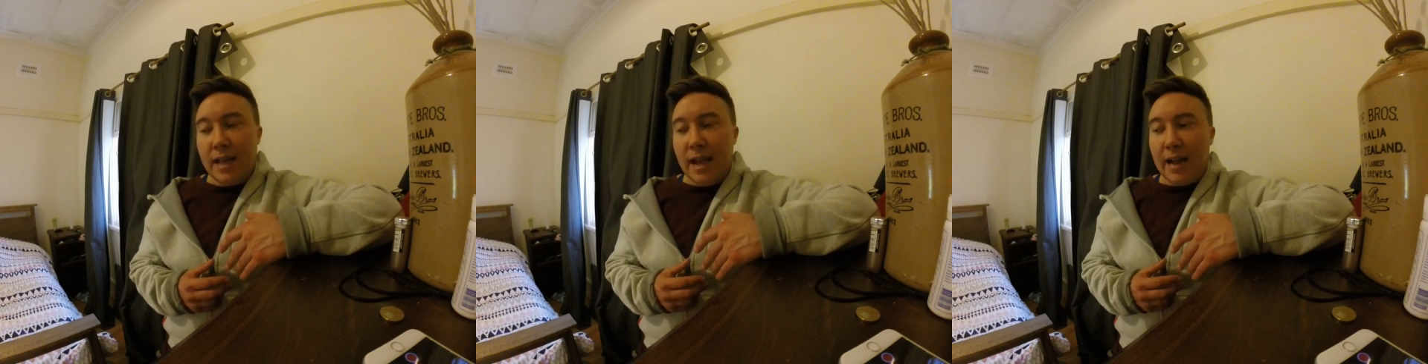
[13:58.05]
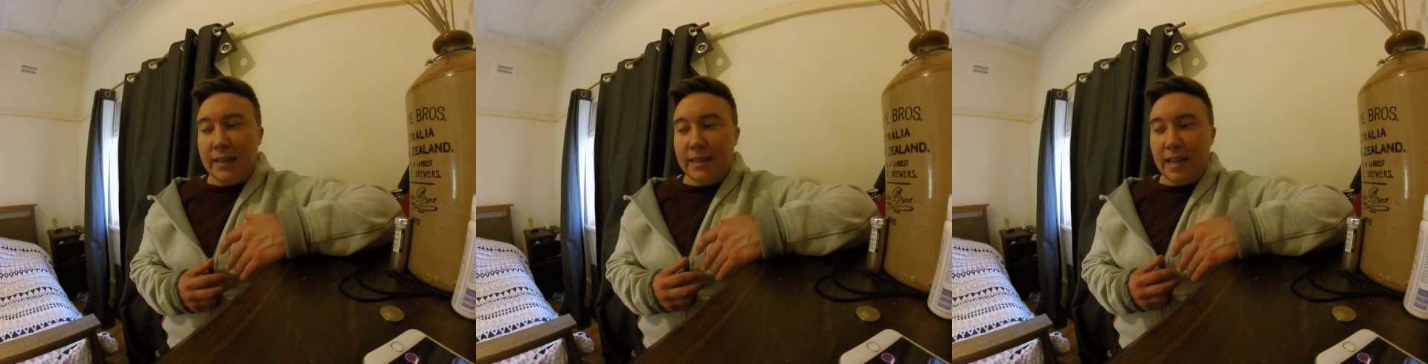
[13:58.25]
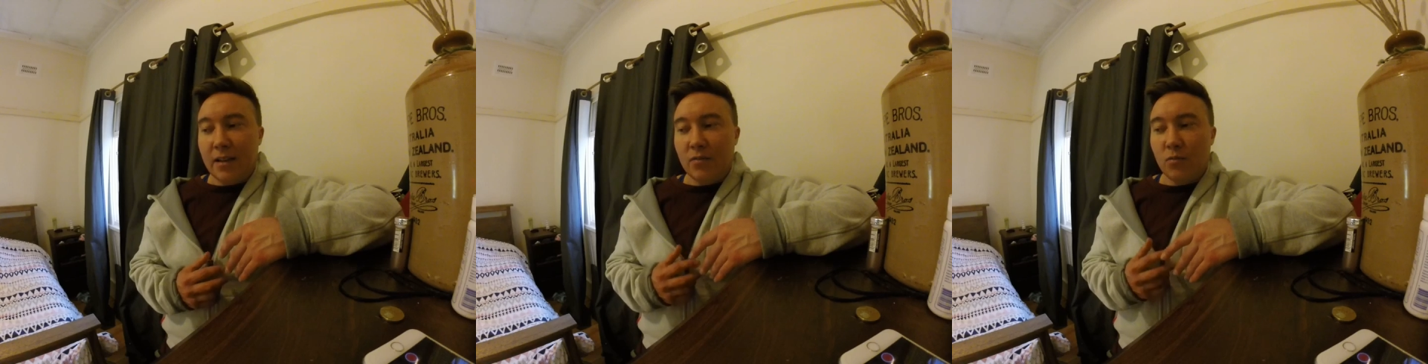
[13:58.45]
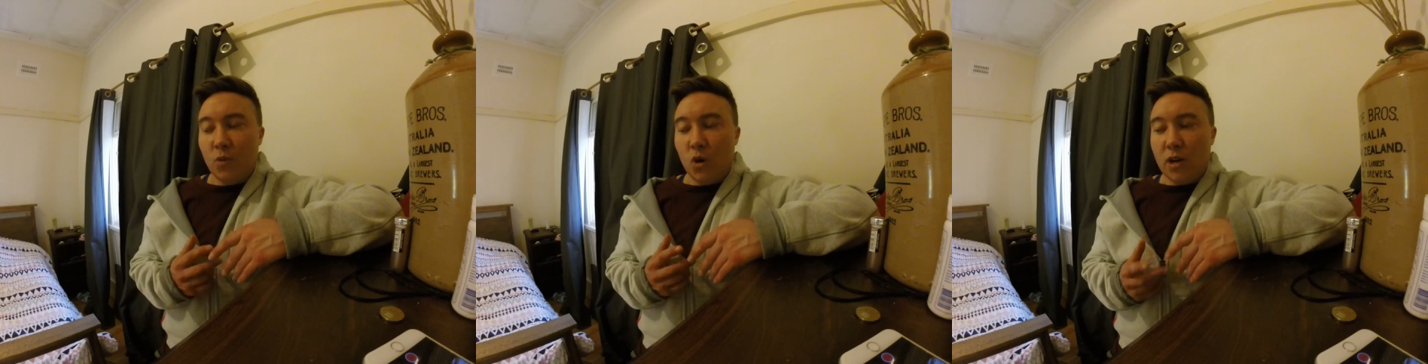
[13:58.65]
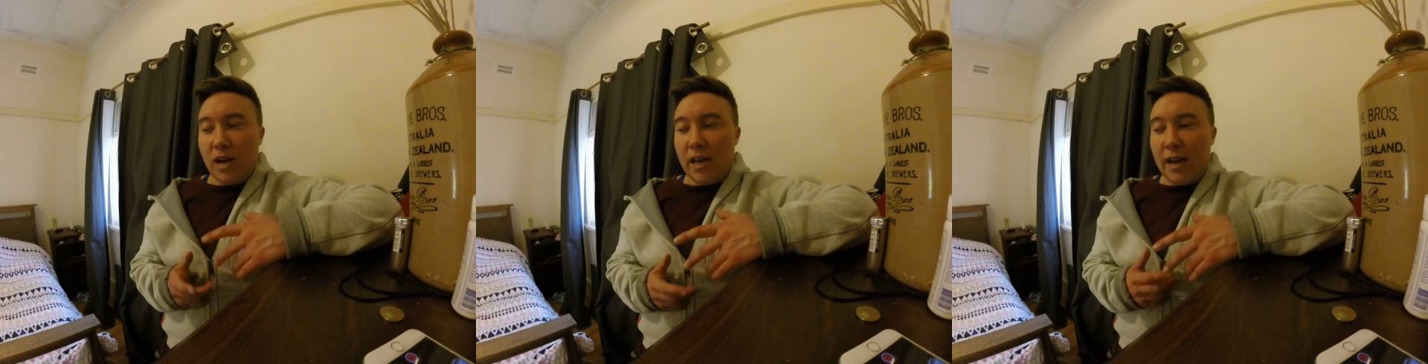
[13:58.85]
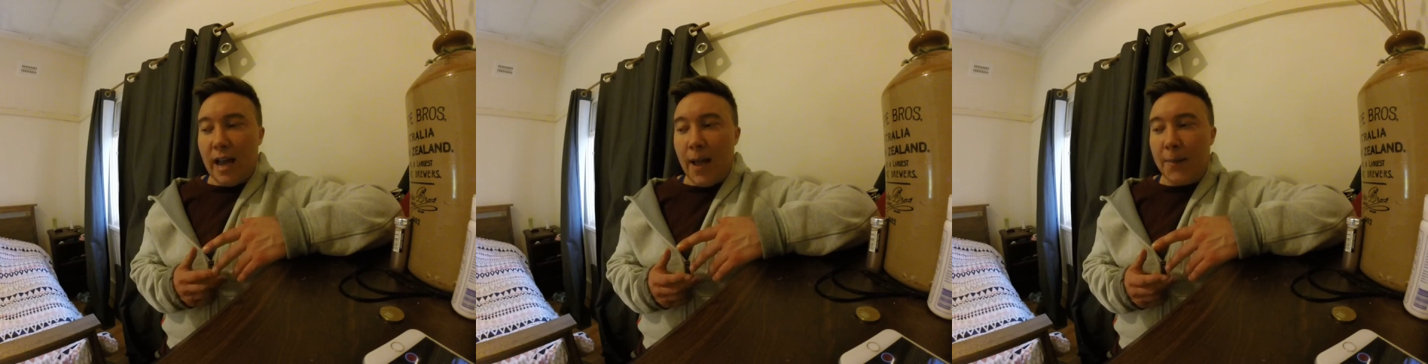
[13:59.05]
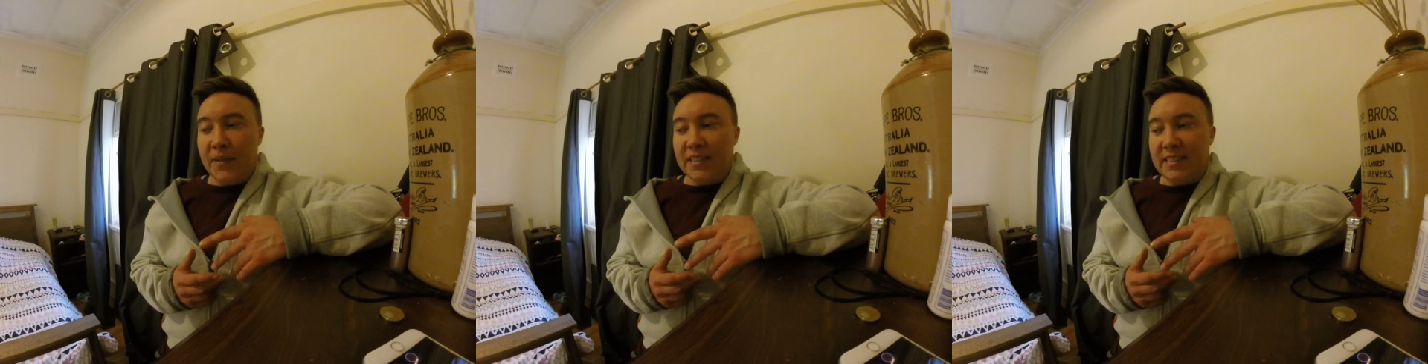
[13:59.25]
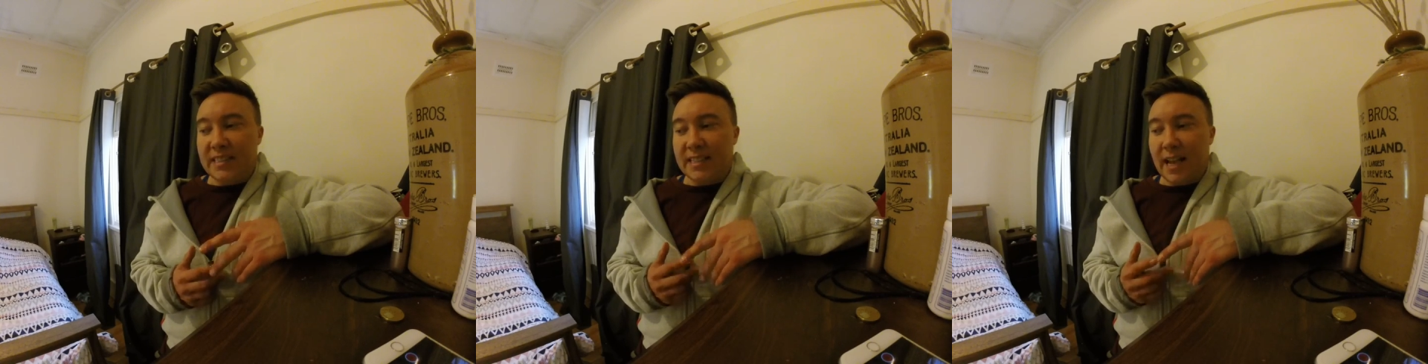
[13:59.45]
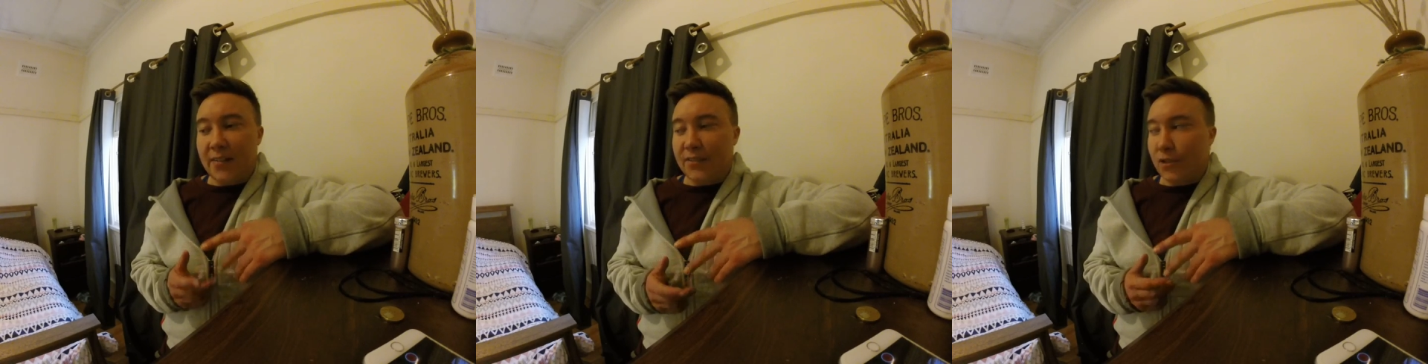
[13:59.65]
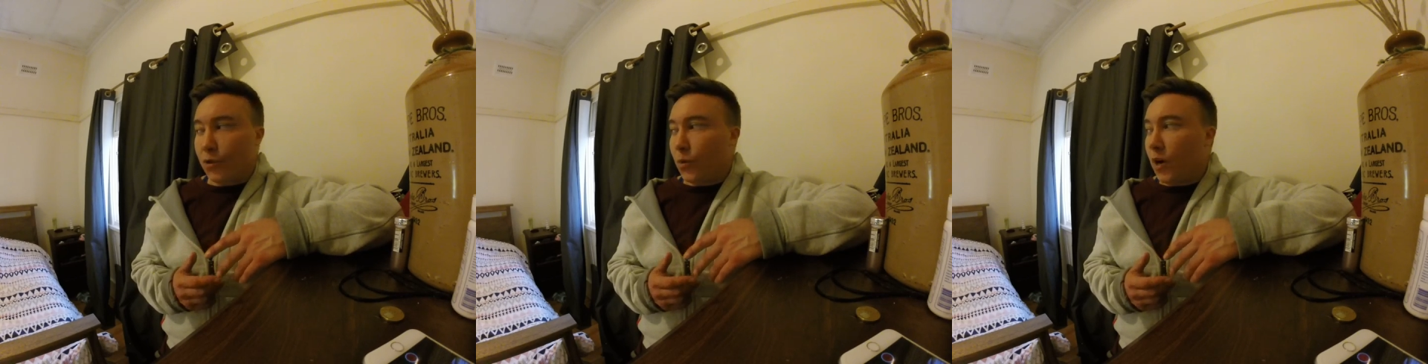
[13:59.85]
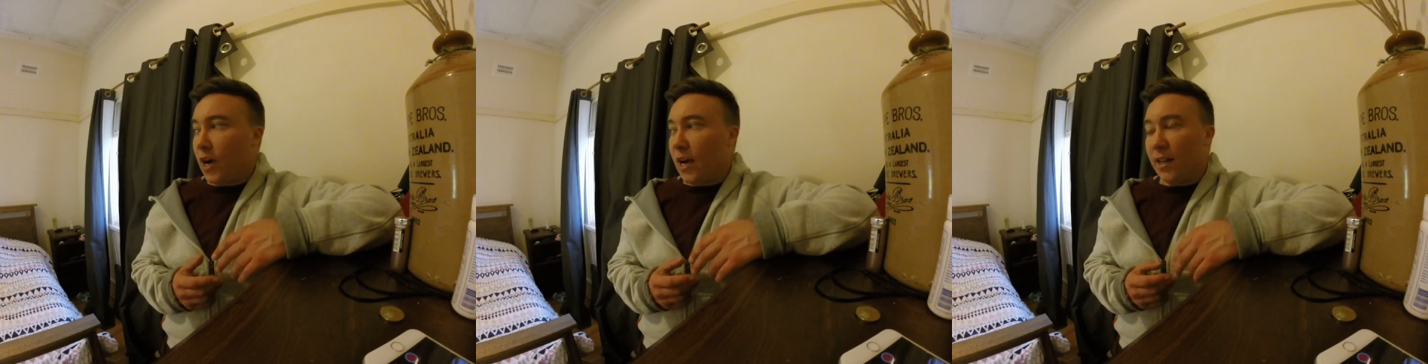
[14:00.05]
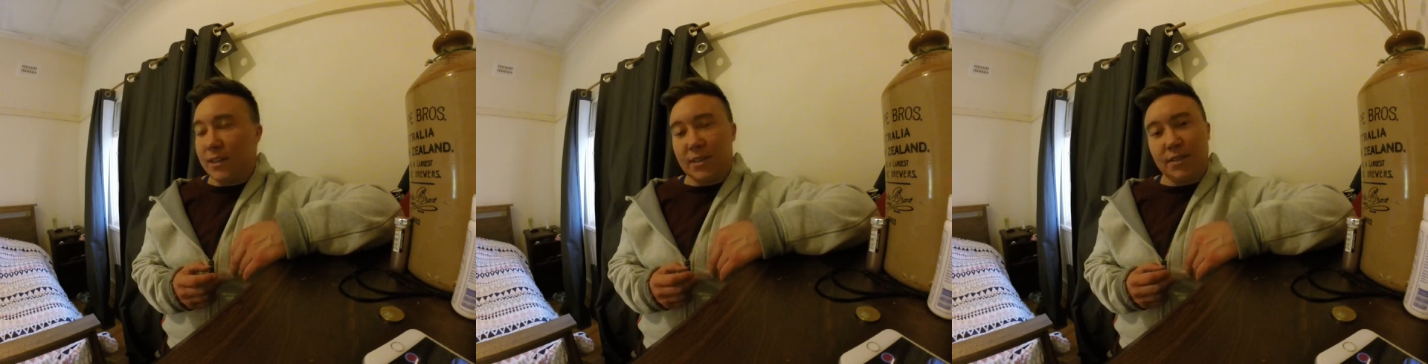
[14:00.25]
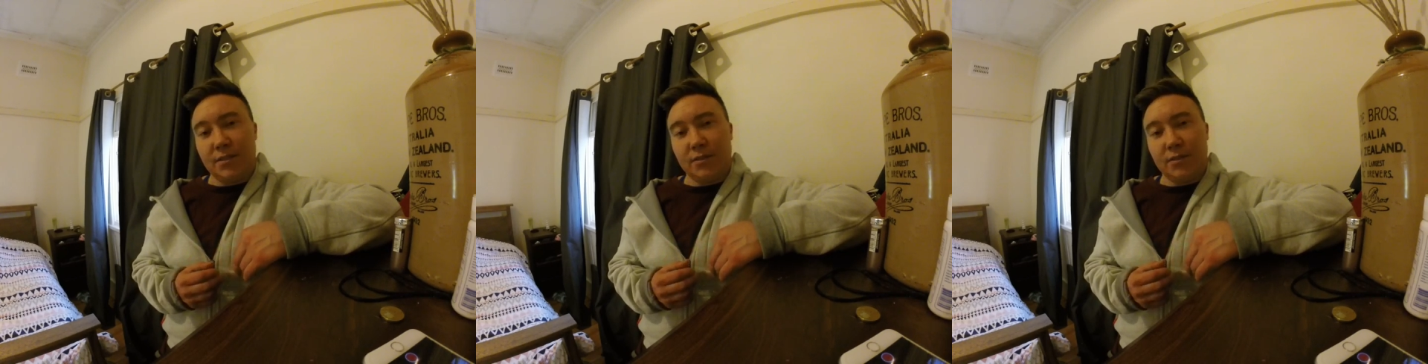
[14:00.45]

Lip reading: And then what kind of happens is after a while,